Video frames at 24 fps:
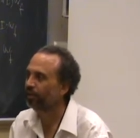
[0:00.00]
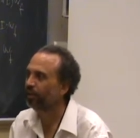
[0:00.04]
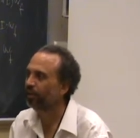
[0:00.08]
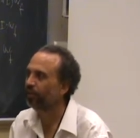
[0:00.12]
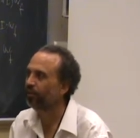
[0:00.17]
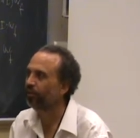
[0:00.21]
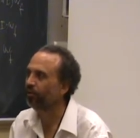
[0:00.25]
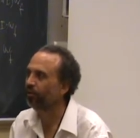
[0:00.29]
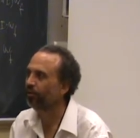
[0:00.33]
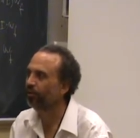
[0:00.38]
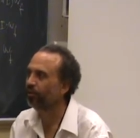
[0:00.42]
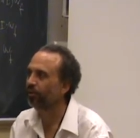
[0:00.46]

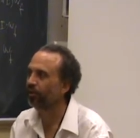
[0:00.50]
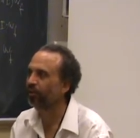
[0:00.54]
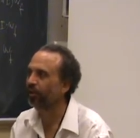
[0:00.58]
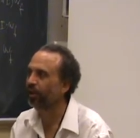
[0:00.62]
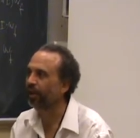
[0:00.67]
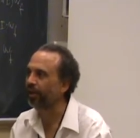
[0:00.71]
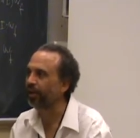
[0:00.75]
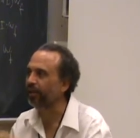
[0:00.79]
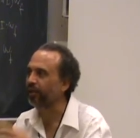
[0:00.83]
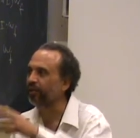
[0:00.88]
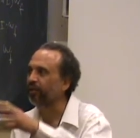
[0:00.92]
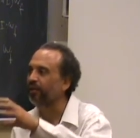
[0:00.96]
You know, they're
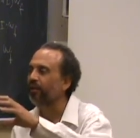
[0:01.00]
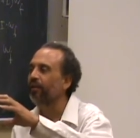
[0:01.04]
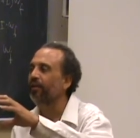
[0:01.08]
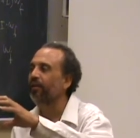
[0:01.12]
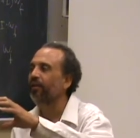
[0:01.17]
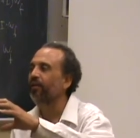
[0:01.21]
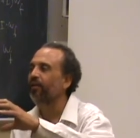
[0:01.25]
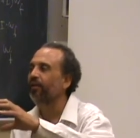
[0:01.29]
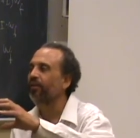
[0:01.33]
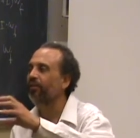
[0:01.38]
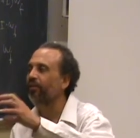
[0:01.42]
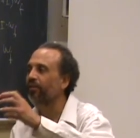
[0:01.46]
like
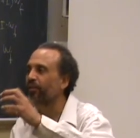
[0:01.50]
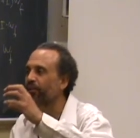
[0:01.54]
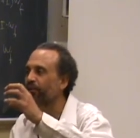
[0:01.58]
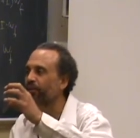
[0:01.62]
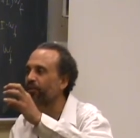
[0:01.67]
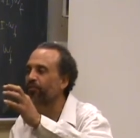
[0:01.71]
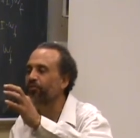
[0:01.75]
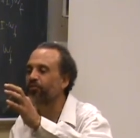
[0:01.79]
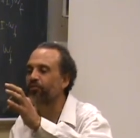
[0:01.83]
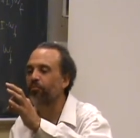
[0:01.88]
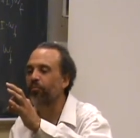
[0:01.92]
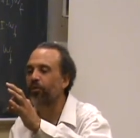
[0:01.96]

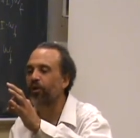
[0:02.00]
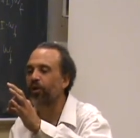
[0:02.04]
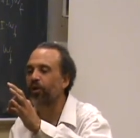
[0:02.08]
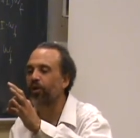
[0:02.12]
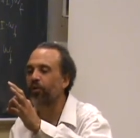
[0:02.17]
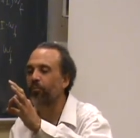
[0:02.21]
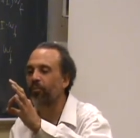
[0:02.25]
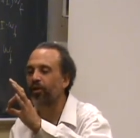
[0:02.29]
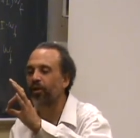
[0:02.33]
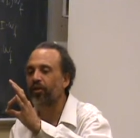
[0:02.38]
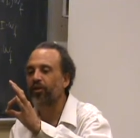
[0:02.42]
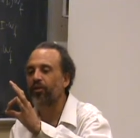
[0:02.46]
little
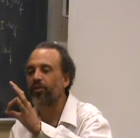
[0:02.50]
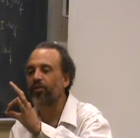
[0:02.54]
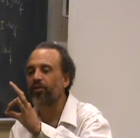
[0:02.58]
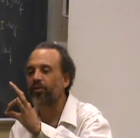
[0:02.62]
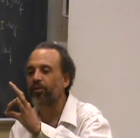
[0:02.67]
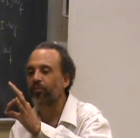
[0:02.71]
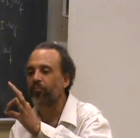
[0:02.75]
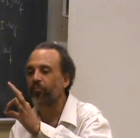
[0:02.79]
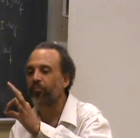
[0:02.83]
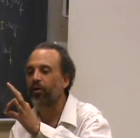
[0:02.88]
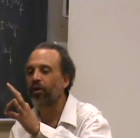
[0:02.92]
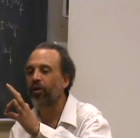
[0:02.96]
small
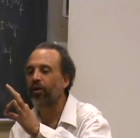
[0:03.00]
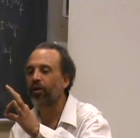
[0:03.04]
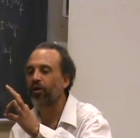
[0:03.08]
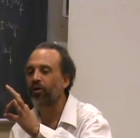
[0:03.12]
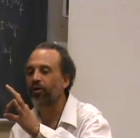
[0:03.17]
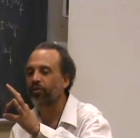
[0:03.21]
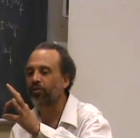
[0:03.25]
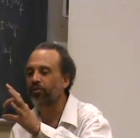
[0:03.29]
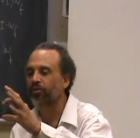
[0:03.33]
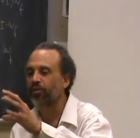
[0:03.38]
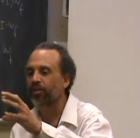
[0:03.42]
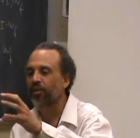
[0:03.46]
metal
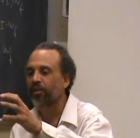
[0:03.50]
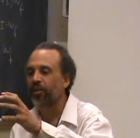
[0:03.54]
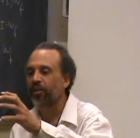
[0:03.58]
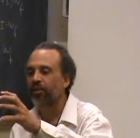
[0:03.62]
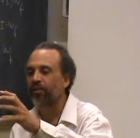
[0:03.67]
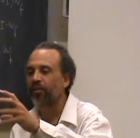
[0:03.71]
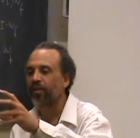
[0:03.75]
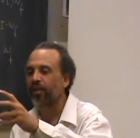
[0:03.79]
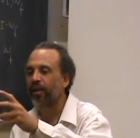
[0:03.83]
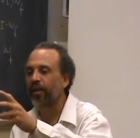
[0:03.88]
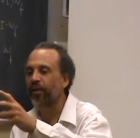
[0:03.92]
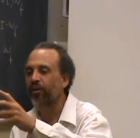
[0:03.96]
balls
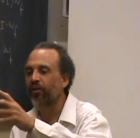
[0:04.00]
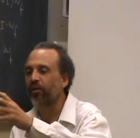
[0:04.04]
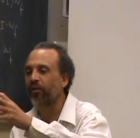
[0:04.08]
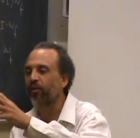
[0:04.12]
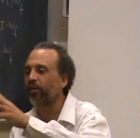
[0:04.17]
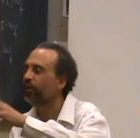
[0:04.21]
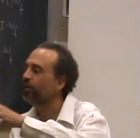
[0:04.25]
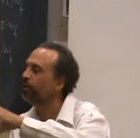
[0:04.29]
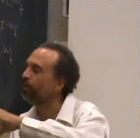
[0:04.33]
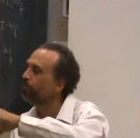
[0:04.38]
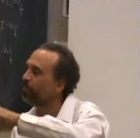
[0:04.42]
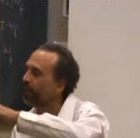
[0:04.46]
that
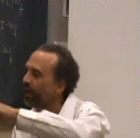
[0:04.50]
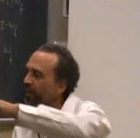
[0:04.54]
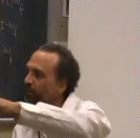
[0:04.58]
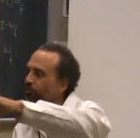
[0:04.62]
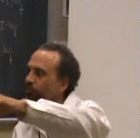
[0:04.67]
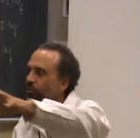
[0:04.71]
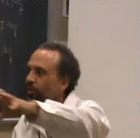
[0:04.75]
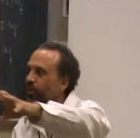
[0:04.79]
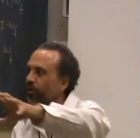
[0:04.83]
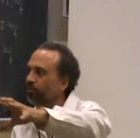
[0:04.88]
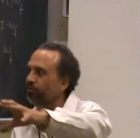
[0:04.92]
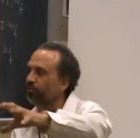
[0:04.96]
are in a
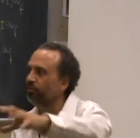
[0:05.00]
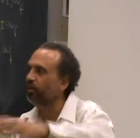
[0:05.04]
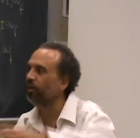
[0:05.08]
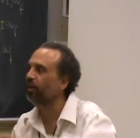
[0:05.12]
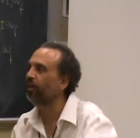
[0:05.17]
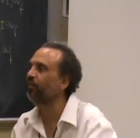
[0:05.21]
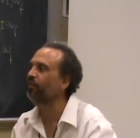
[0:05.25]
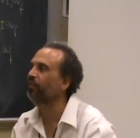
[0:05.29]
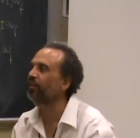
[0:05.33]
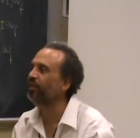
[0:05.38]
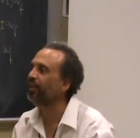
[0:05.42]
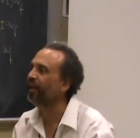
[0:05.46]
matrix
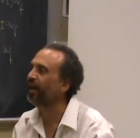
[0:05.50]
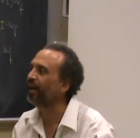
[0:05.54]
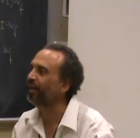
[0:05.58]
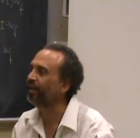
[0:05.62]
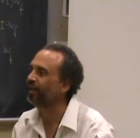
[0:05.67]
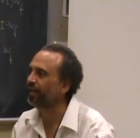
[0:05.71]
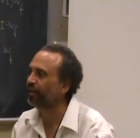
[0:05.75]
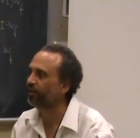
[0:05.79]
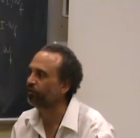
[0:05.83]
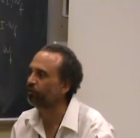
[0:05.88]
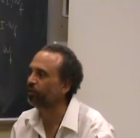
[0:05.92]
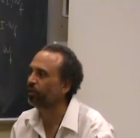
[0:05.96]
of a
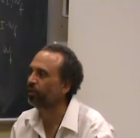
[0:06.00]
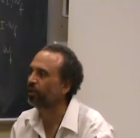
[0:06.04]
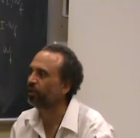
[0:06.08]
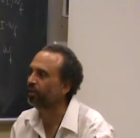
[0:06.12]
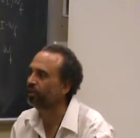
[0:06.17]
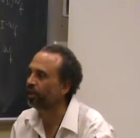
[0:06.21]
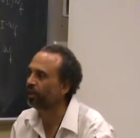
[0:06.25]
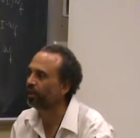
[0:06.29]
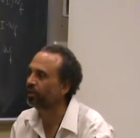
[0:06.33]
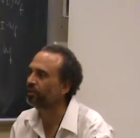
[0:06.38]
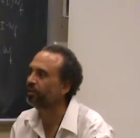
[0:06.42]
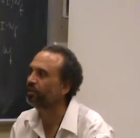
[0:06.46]
dielectric, a
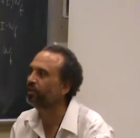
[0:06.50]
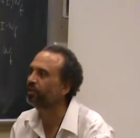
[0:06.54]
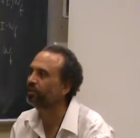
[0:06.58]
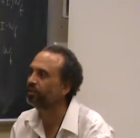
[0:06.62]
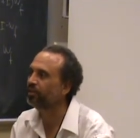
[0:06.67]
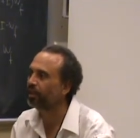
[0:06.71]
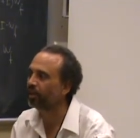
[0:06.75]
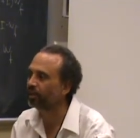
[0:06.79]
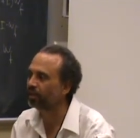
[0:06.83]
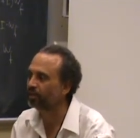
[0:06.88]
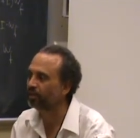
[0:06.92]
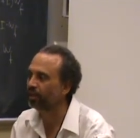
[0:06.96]

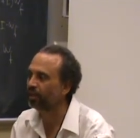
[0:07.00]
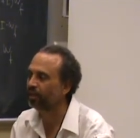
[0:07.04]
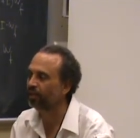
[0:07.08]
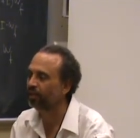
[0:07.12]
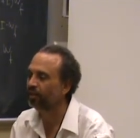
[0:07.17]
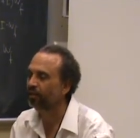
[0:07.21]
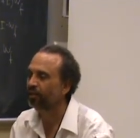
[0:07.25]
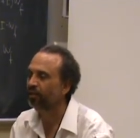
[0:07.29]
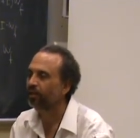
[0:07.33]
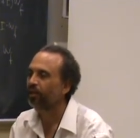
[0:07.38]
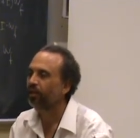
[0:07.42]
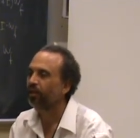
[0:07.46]

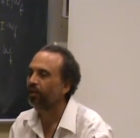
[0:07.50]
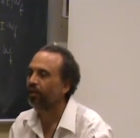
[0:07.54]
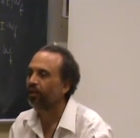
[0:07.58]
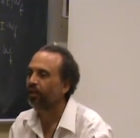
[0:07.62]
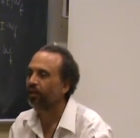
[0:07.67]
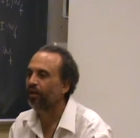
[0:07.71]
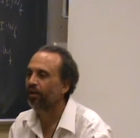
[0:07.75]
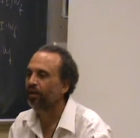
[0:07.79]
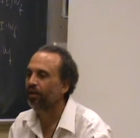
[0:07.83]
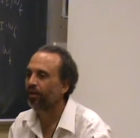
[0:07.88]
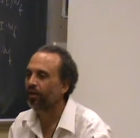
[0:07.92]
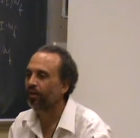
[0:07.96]
non-conducting
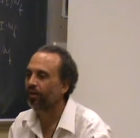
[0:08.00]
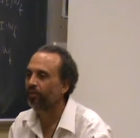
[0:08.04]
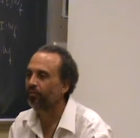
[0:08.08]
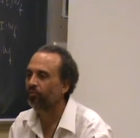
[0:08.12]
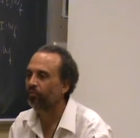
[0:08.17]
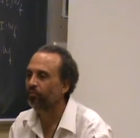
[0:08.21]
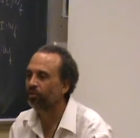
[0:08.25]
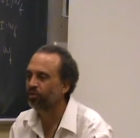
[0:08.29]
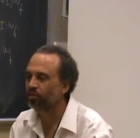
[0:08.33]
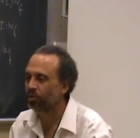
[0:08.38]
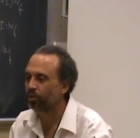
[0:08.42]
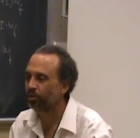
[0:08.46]
uh,
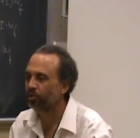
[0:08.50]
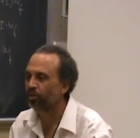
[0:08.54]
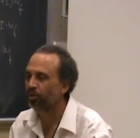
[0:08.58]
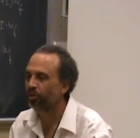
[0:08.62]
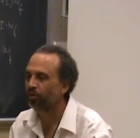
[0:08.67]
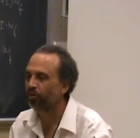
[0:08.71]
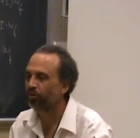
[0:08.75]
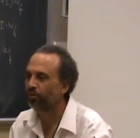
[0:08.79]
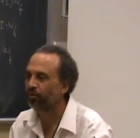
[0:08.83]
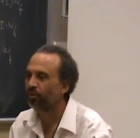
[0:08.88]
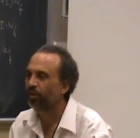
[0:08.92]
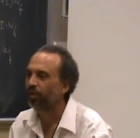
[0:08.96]

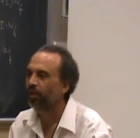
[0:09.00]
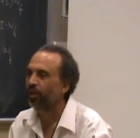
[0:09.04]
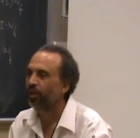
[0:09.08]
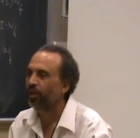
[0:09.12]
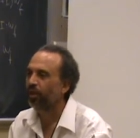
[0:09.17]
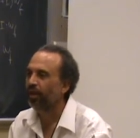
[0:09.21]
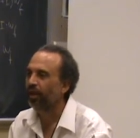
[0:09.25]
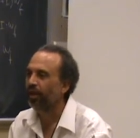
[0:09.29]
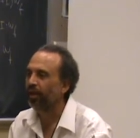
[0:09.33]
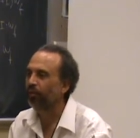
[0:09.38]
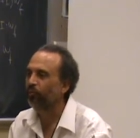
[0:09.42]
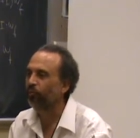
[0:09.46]
material.
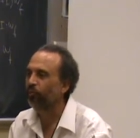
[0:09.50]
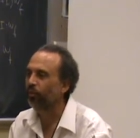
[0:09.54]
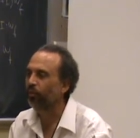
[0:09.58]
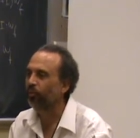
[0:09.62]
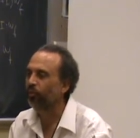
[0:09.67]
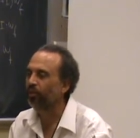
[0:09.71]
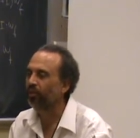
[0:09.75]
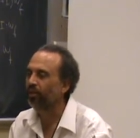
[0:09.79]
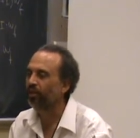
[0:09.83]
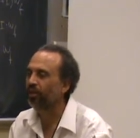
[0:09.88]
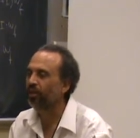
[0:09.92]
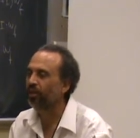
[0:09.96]
And
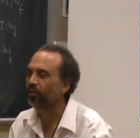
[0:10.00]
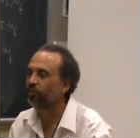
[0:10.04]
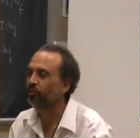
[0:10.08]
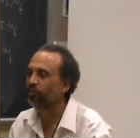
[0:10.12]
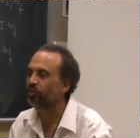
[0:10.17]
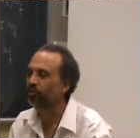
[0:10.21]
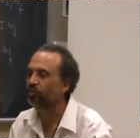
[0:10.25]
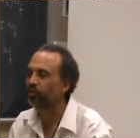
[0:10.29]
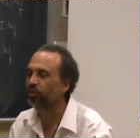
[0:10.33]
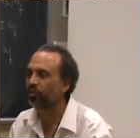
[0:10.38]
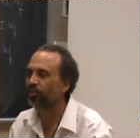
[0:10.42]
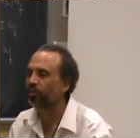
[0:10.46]
what we did
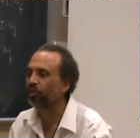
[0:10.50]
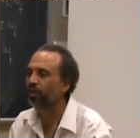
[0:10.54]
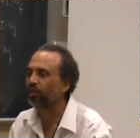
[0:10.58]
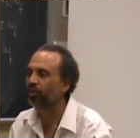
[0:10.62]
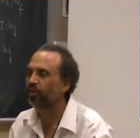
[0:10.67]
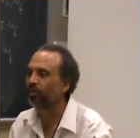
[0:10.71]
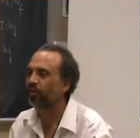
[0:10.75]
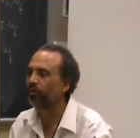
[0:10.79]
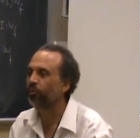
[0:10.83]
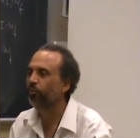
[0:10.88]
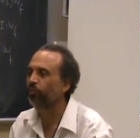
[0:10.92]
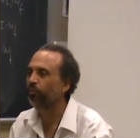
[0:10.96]
was looked
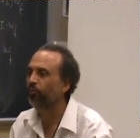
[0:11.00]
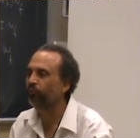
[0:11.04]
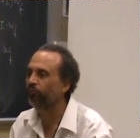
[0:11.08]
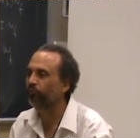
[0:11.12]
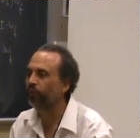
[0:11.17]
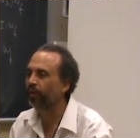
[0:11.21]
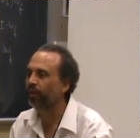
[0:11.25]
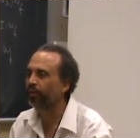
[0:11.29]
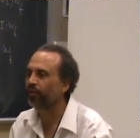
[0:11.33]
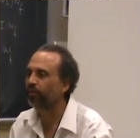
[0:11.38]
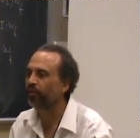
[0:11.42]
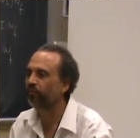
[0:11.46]
at the
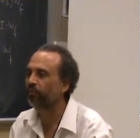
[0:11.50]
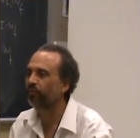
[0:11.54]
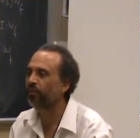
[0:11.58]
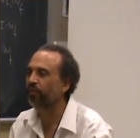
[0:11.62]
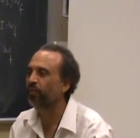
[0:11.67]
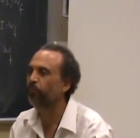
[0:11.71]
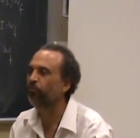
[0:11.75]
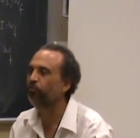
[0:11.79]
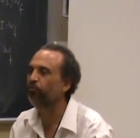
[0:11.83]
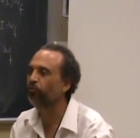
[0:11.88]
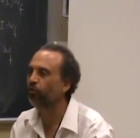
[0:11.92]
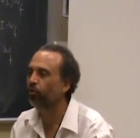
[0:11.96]
reflective and
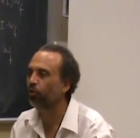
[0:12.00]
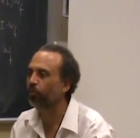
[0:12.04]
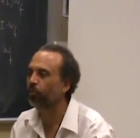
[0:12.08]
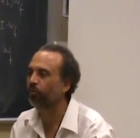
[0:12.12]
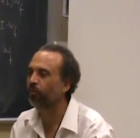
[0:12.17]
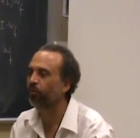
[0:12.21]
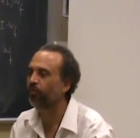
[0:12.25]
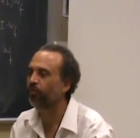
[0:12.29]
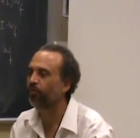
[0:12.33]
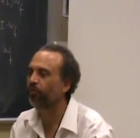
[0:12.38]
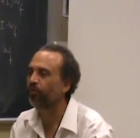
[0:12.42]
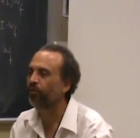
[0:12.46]

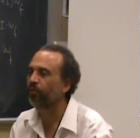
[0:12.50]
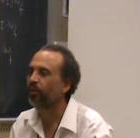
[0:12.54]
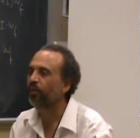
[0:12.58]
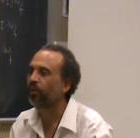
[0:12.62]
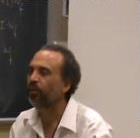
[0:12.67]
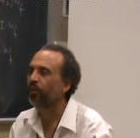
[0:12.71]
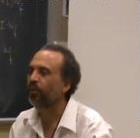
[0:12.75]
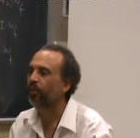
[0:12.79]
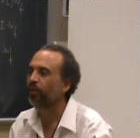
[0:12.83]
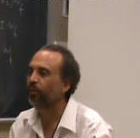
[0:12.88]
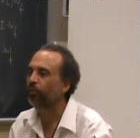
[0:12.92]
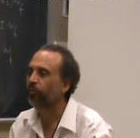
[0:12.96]
absorptive
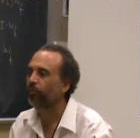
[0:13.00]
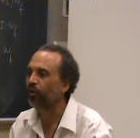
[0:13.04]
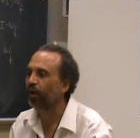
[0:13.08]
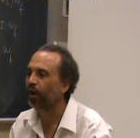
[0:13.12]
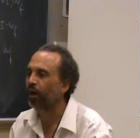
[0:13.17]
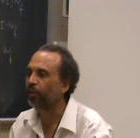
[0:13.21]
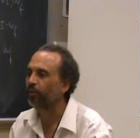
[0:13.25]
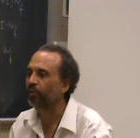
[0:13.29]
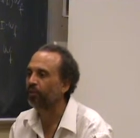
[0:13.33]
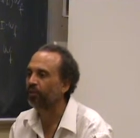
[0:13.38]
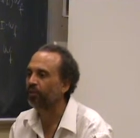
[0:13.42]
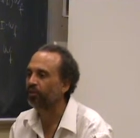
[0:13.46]
uh,
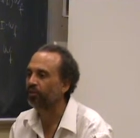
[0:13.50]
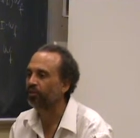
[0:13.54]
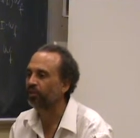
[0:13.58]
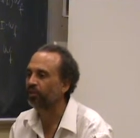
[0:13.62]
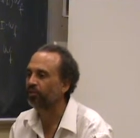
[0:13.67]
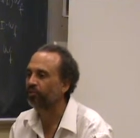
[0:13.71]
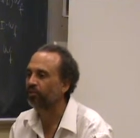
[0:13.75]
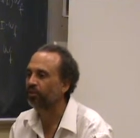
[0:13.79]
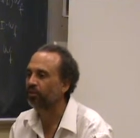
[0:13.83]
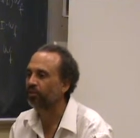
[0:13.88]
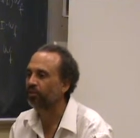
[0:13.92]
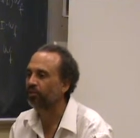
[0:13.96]
properties
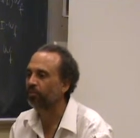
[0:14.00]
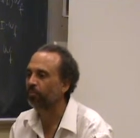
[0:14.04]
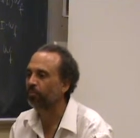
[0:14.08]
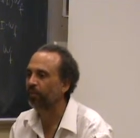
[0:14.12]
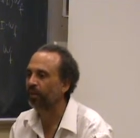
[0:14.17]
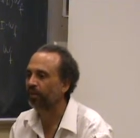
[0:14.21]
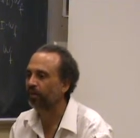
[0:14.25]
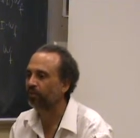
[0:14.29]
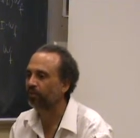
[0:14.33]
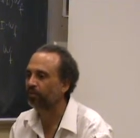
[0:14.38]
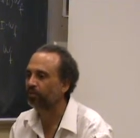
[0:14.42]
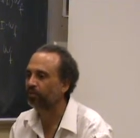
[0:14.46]
of these
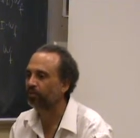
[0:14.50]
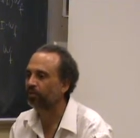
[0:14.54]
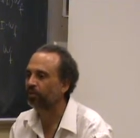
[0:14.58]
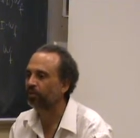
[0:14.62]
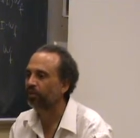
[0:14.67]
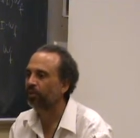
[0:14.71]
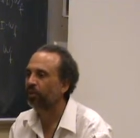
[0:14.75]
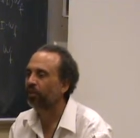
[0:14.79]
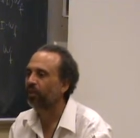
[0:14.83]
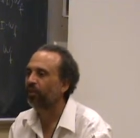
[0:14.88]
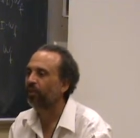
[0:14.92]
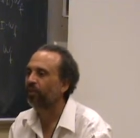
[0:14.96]
metals